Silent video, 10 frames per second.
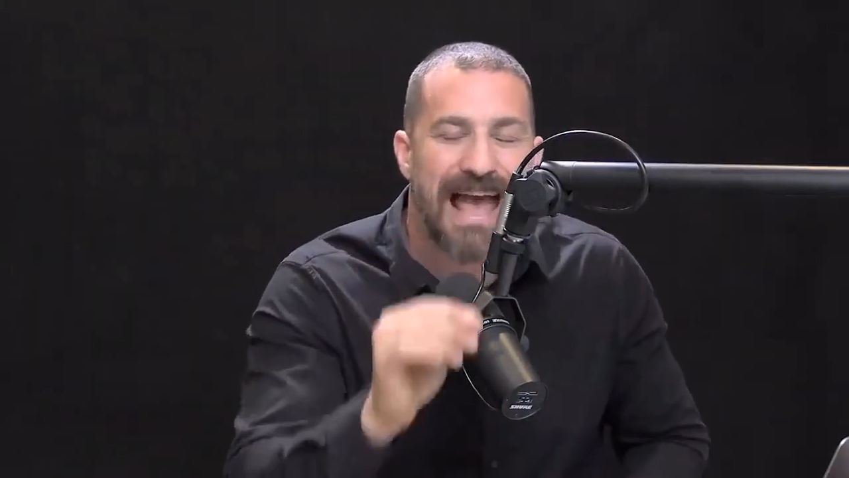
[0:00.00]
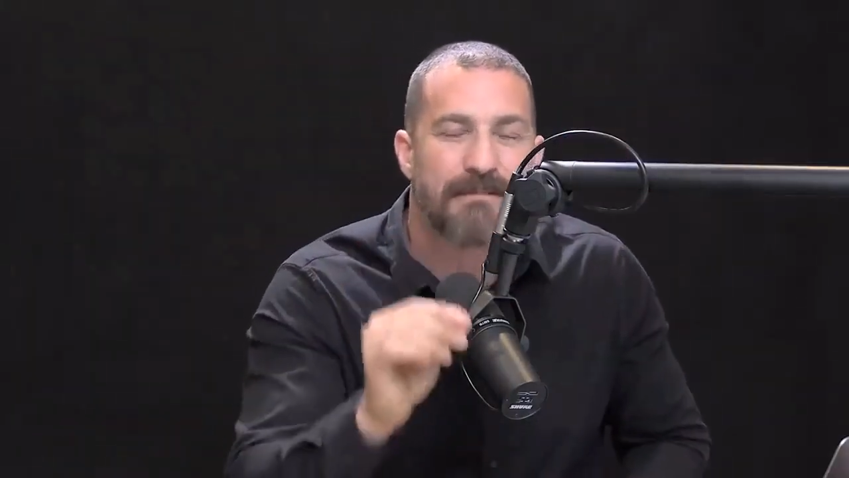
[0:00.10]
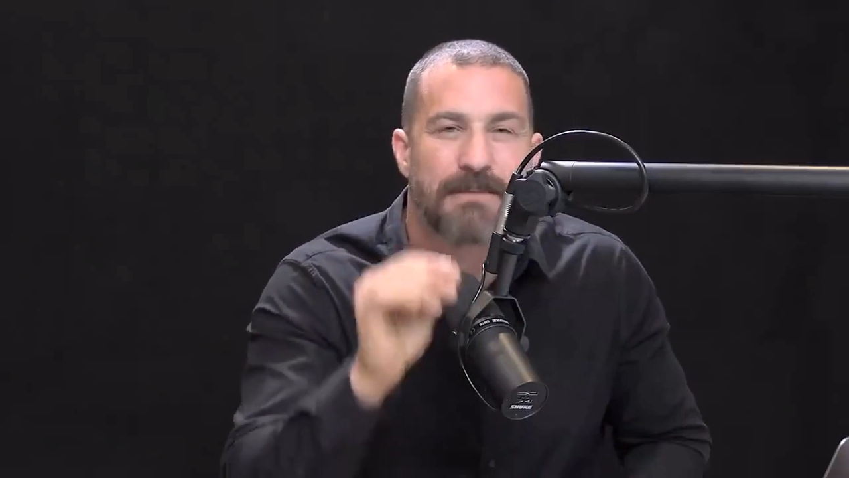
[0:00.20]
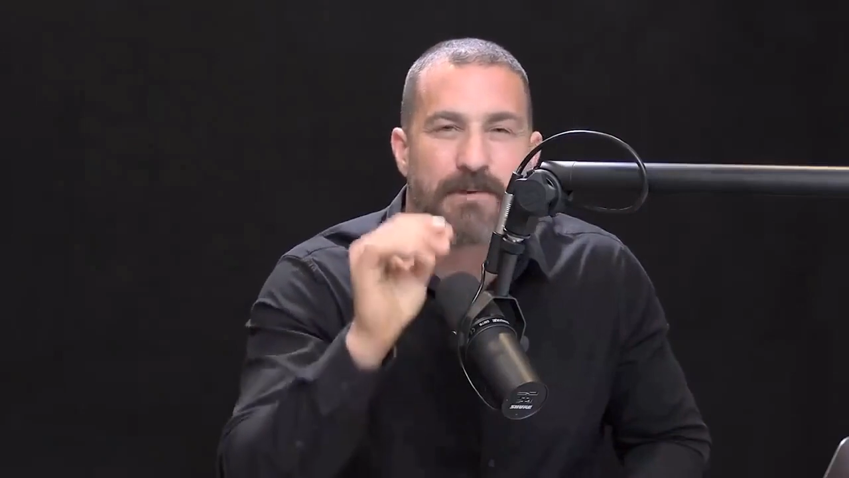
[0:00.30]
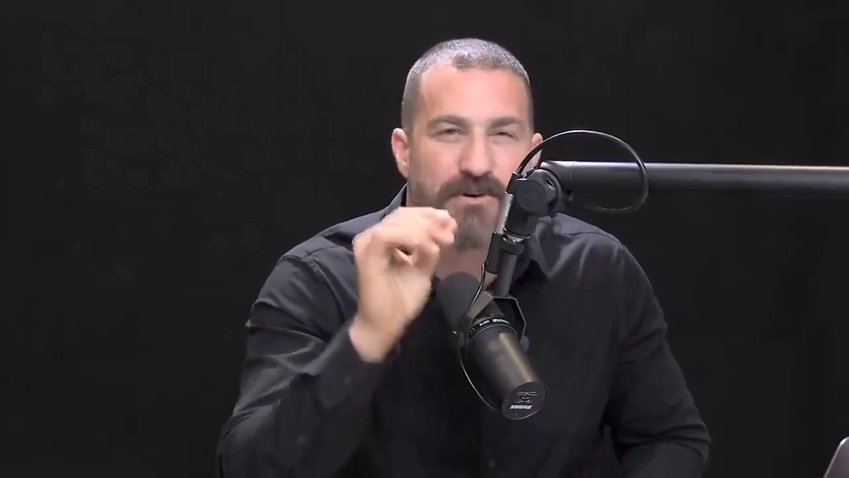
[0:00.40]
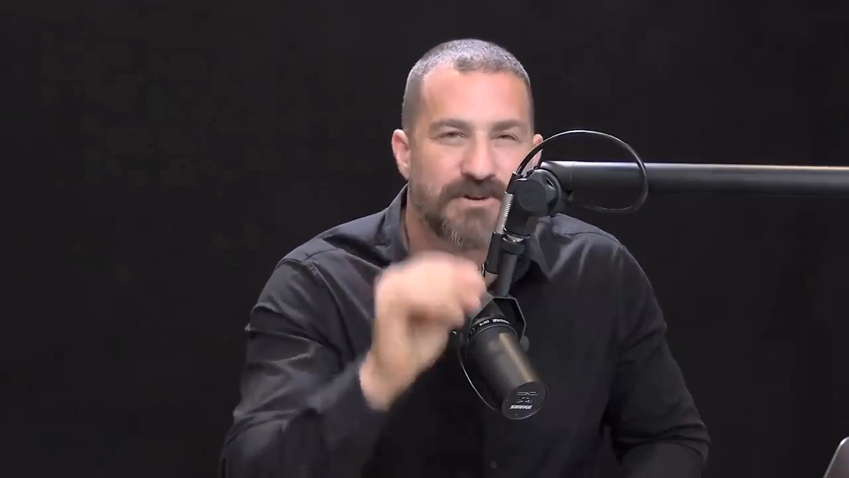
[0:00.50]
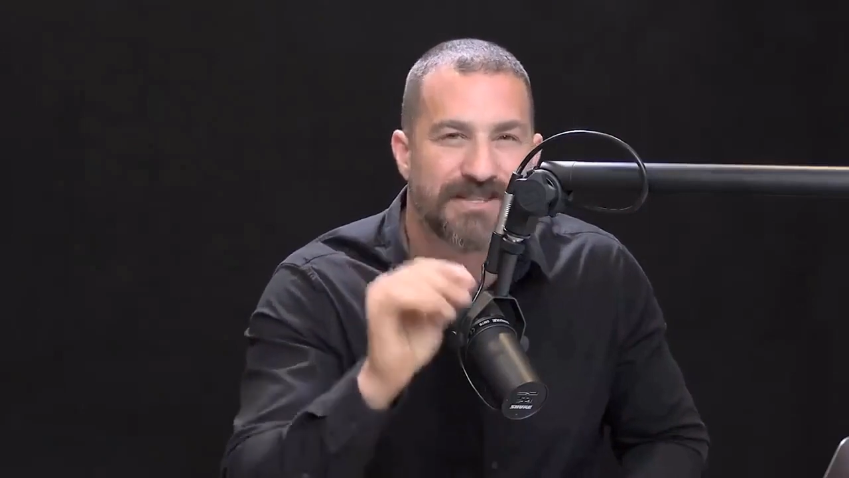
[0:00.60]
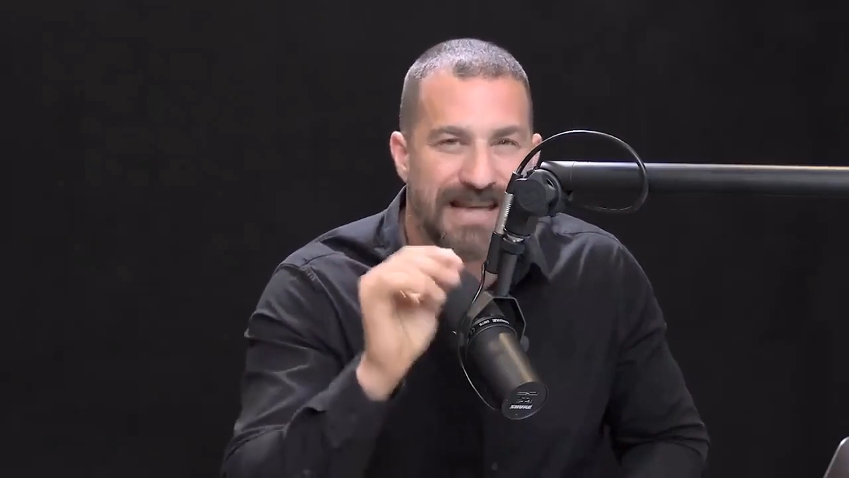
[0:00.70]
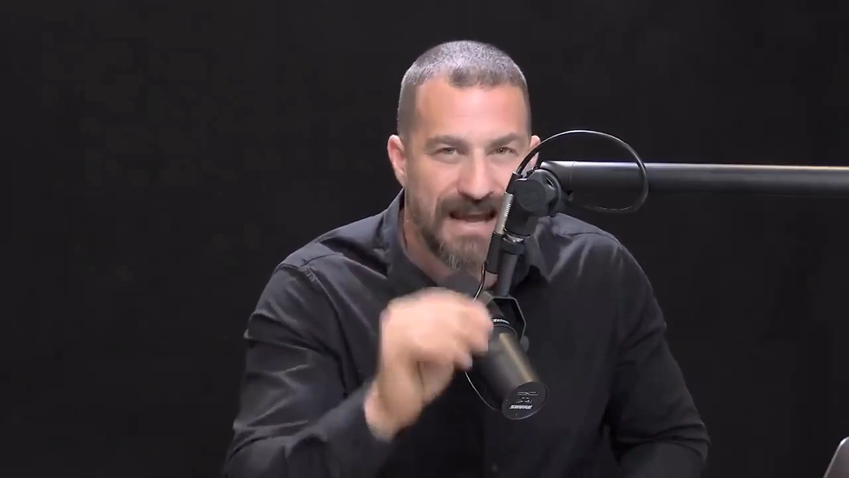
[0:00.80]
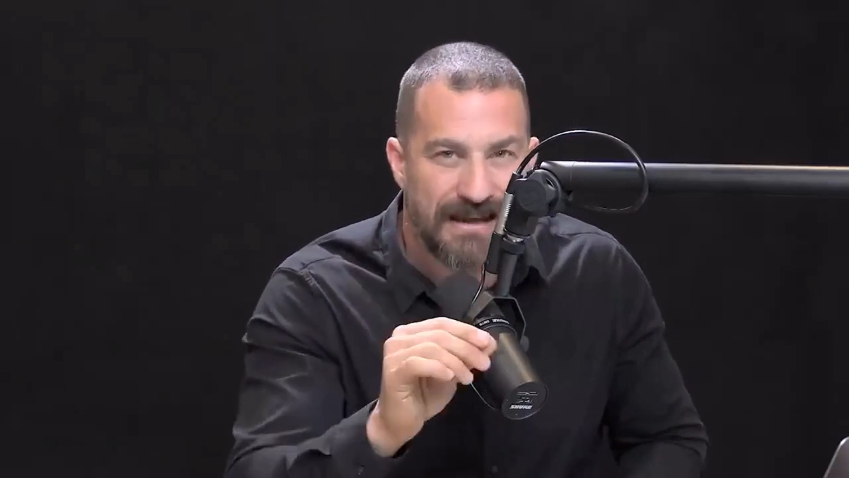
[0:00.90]
habit per
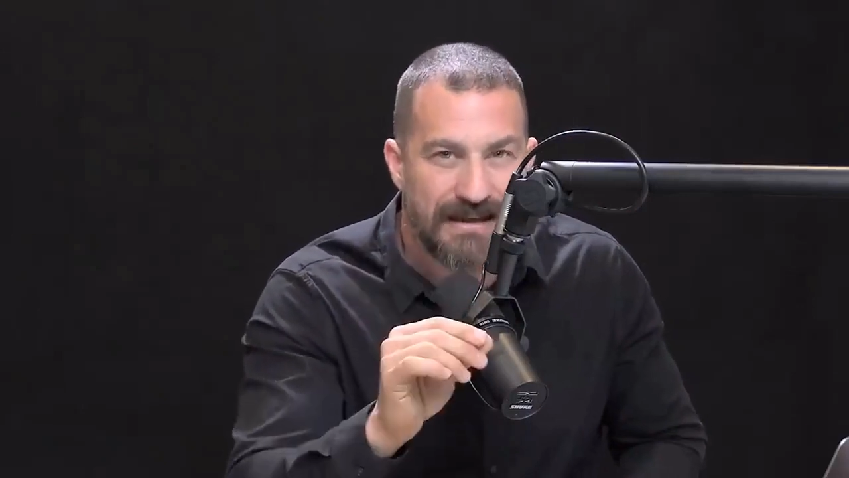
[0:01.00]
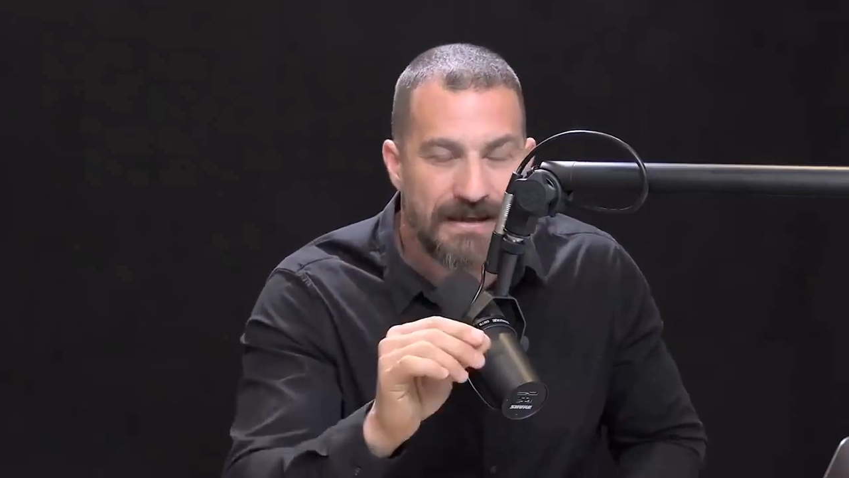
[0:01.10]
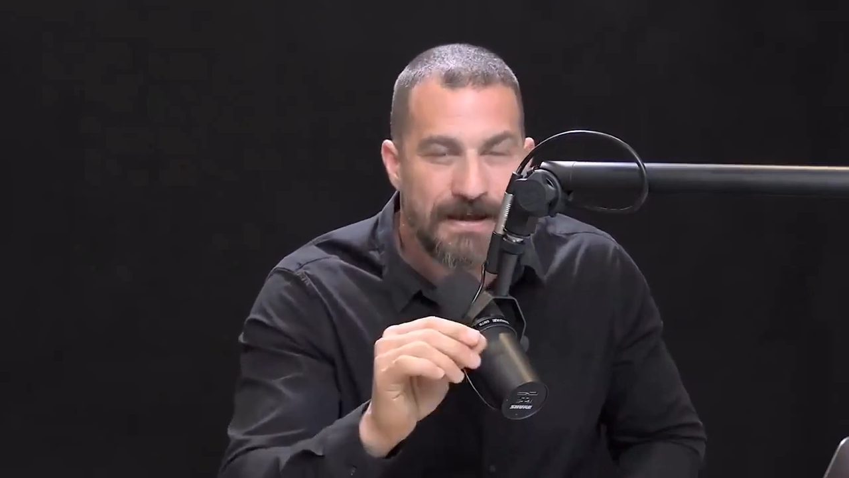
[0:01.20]
se.